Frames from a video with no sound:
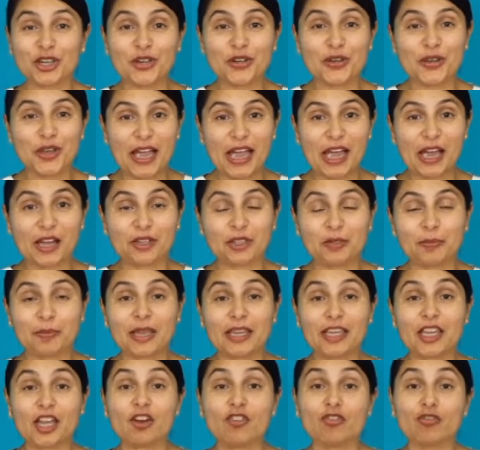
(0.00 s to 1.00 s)
you how to
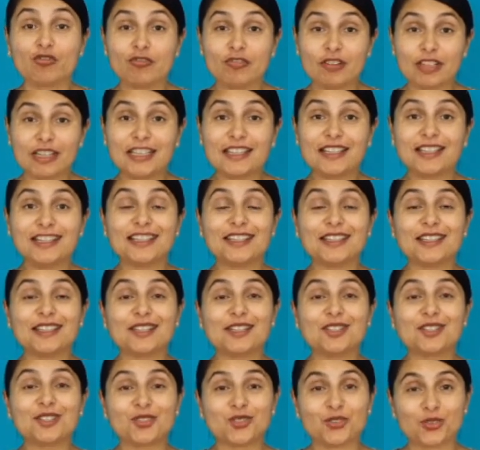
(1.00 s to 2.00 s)
make a really
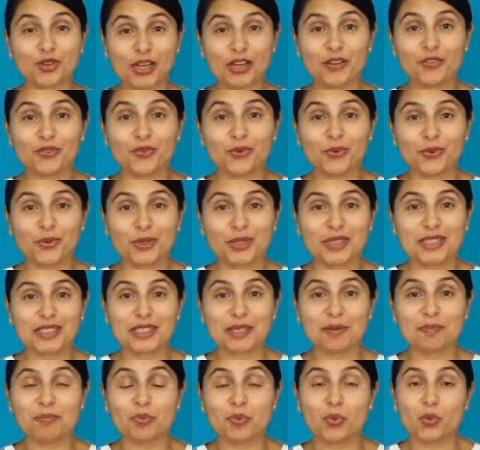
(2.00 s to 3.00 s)
straightforward,
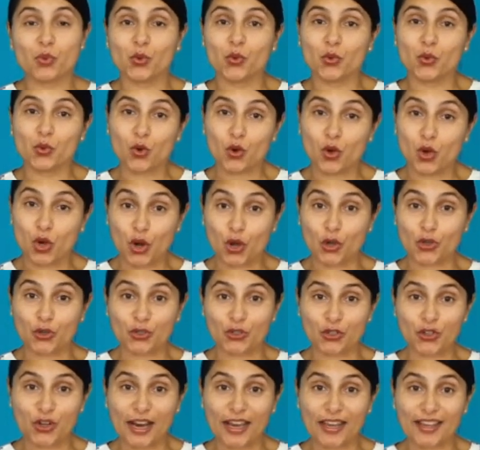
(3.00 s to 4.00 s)
simple, long
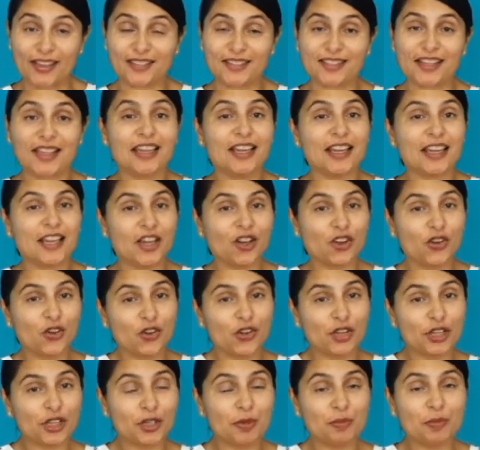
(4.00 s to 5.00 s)
dress.
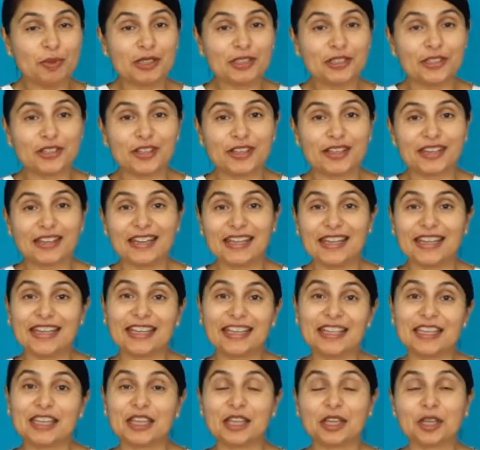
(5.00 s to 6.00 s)
It could be to the
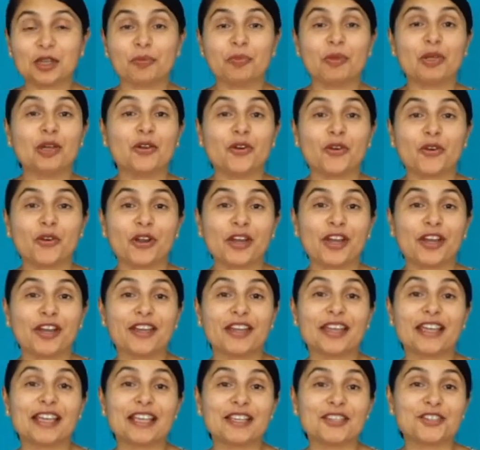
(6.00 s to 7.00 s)
knee, it could be longer,
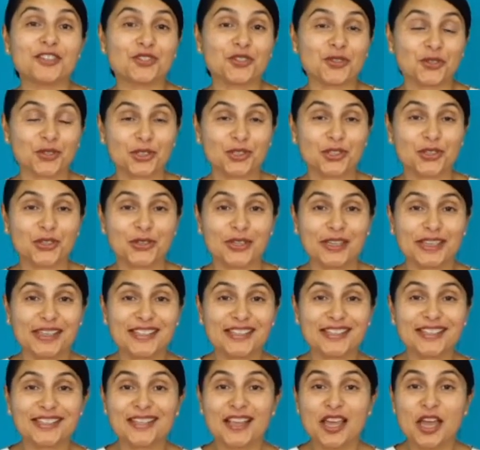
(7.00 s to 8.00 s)
it's your
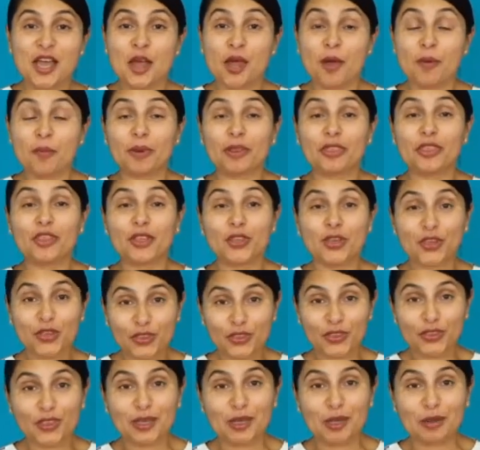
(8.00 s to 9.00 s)
choice. But the good
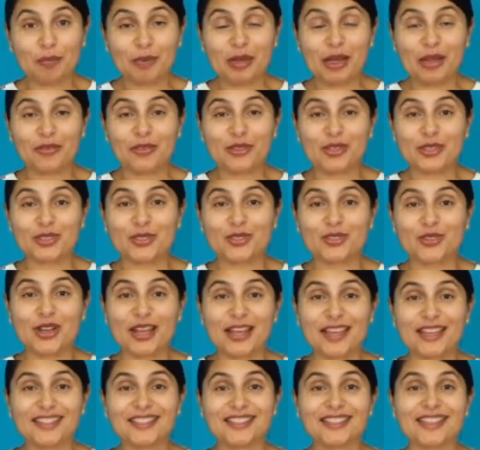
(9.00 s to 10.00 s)
thing about this
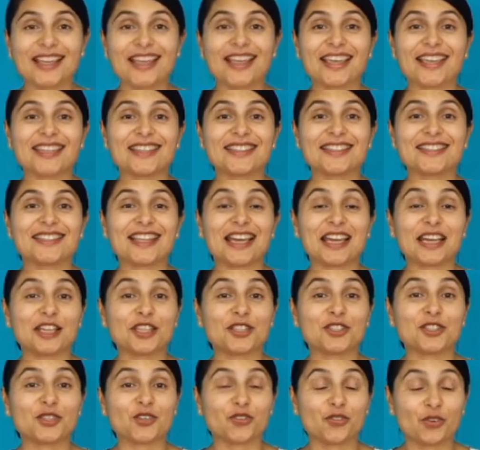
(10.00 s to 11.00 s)
dress is that
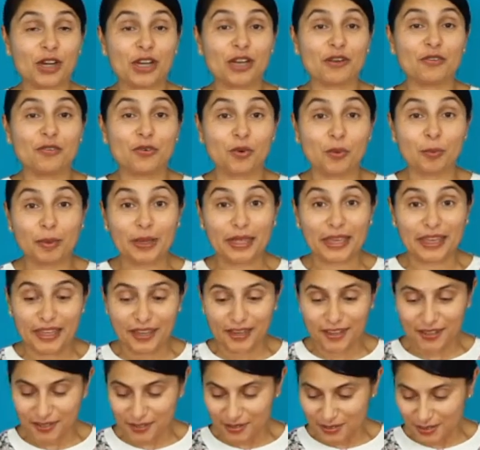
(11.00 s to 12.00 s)
it's great for
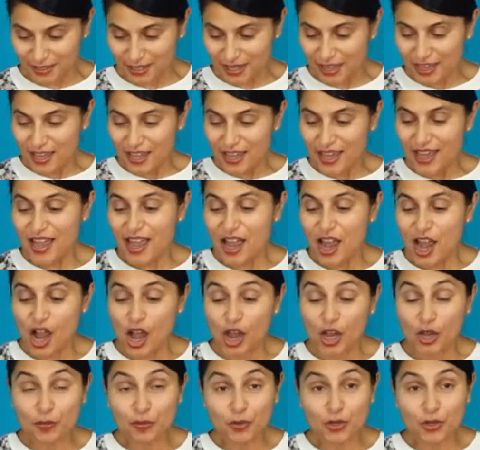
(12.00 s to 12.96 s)
beginners. I'm